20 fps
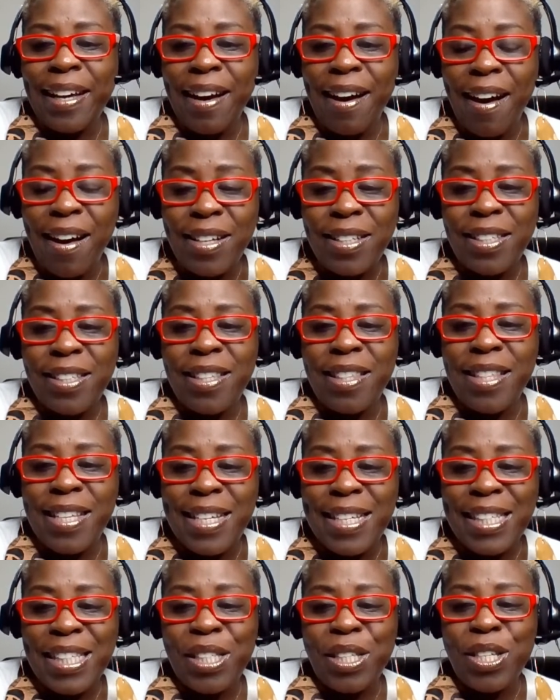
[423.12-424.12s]
us
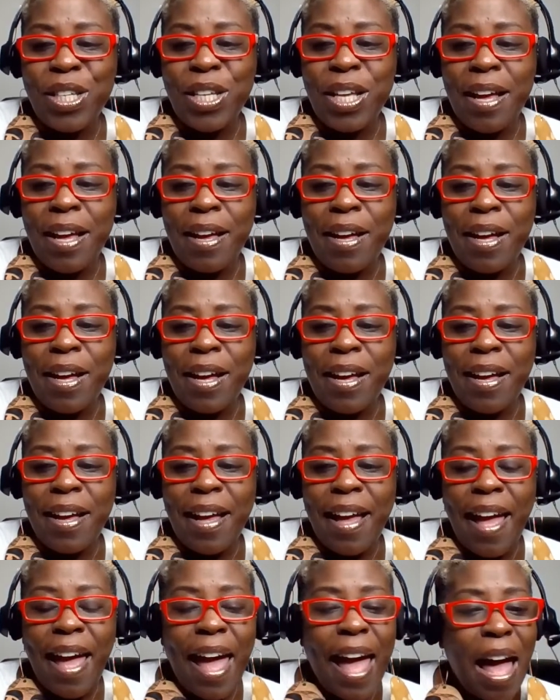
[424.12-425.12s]
this
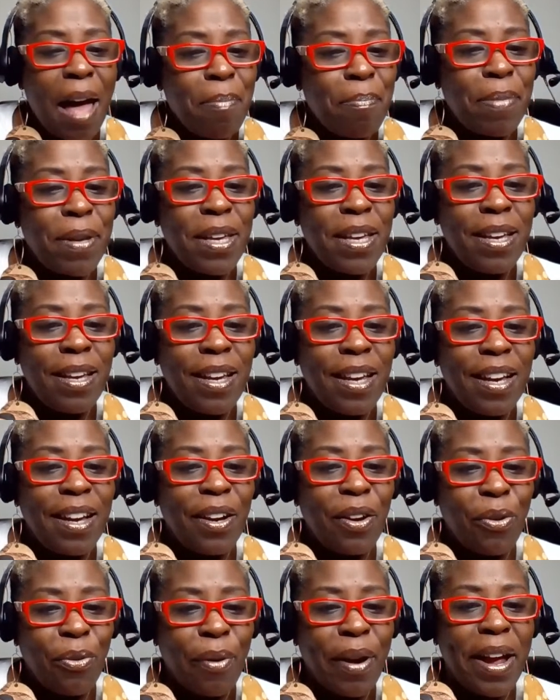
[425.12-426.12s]
happy
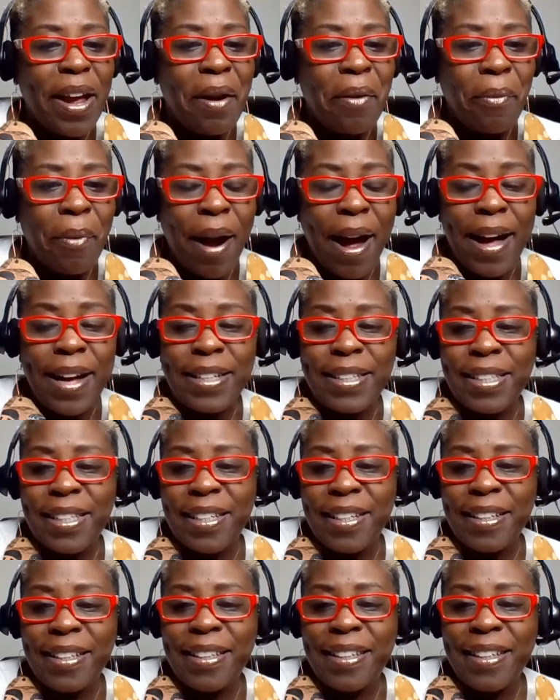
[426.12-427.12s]
grand
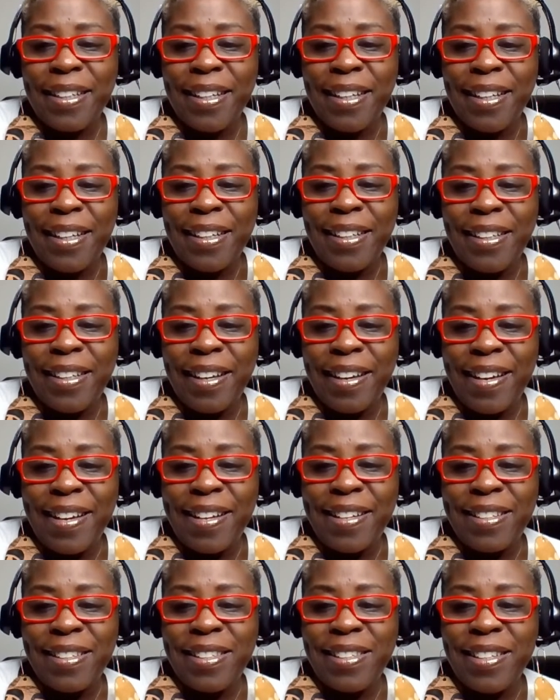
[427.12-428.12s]
rising.
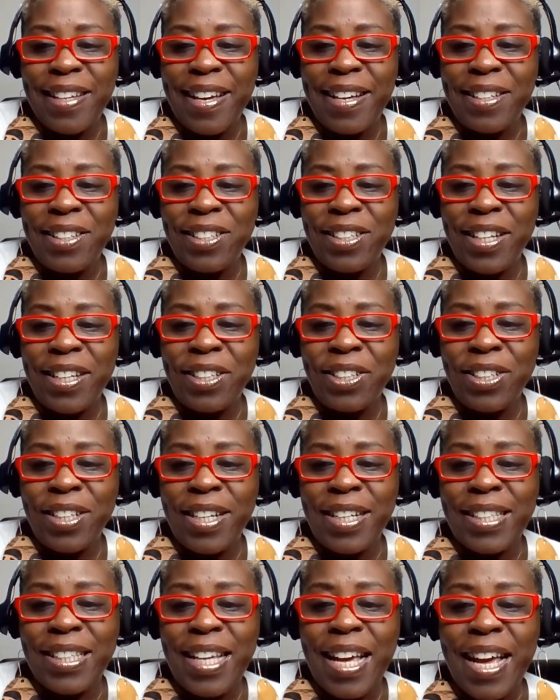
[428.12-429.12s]
Yes, yes, yes,
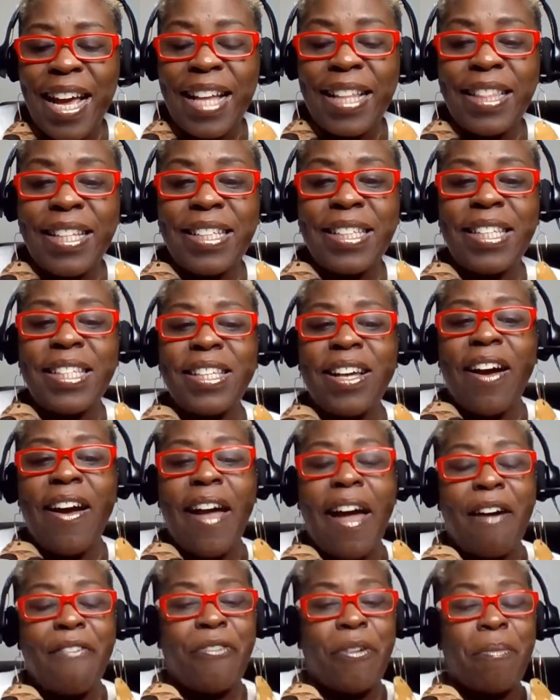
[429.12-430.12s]
yes. This is our
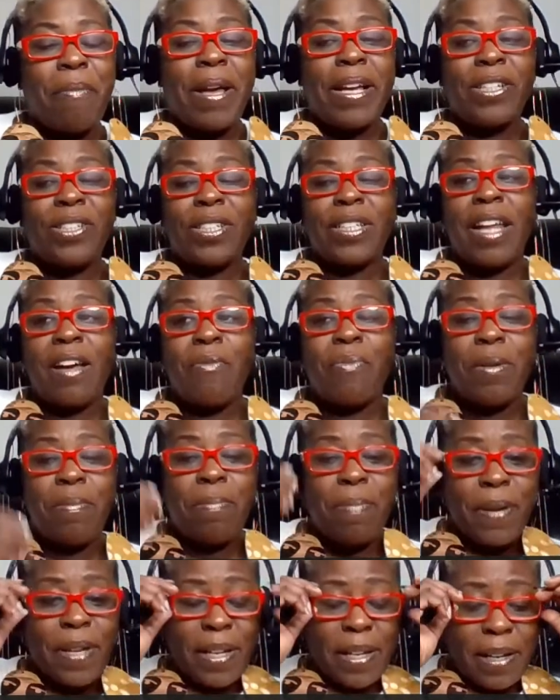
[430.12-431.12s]
affirmation that
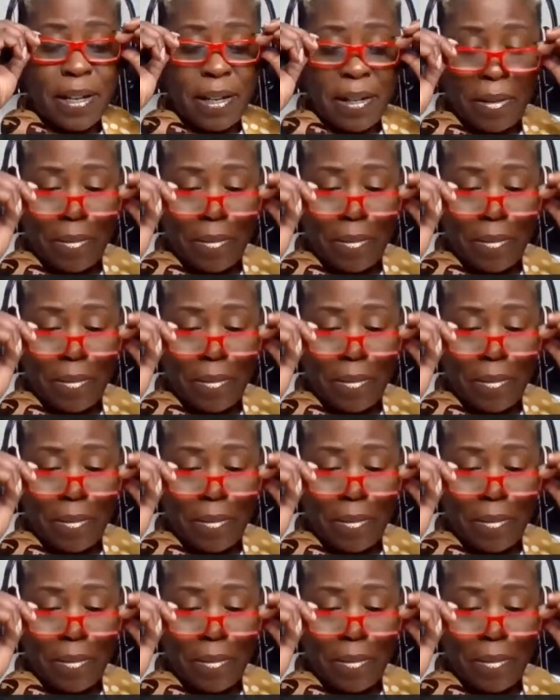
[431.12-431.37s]
we've been